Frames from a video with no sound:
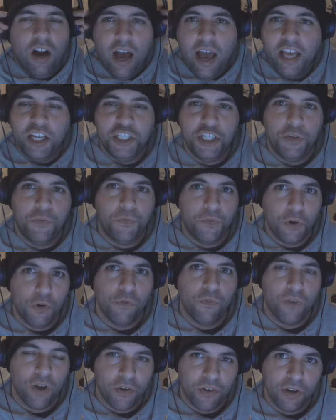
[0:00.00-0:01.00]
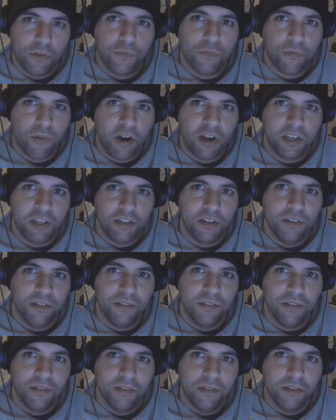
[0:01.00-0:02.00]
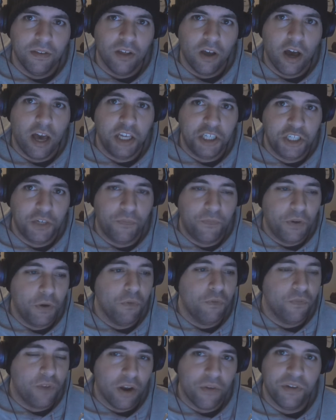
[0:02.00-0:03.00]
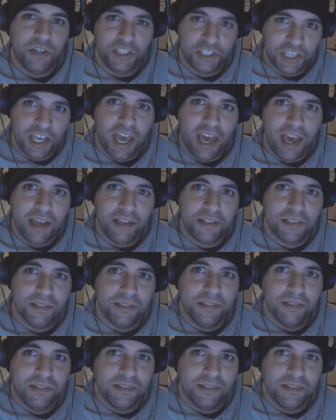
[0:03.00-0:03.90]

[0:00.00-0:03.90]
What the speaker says: I actually feel very afraid. I actually feel very scared.